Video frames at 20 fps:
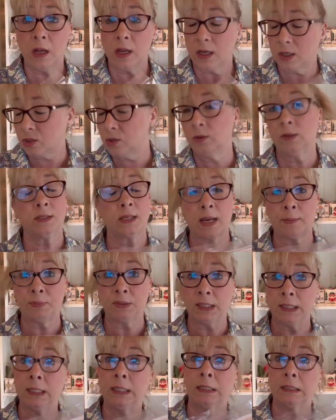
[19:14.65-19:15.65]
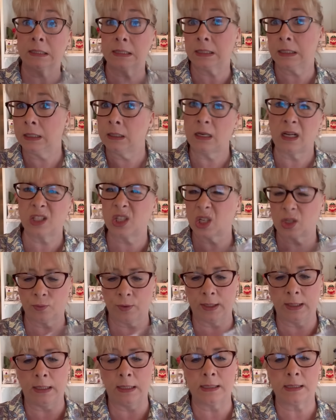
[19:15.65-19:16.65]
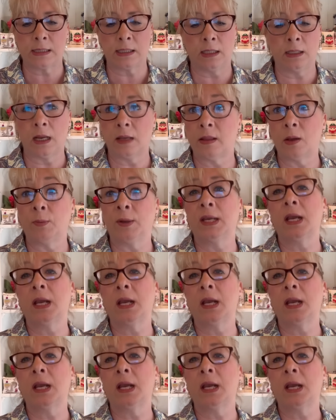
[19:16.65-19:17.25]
as soon as I blink and see it, I'll just relist it, and then we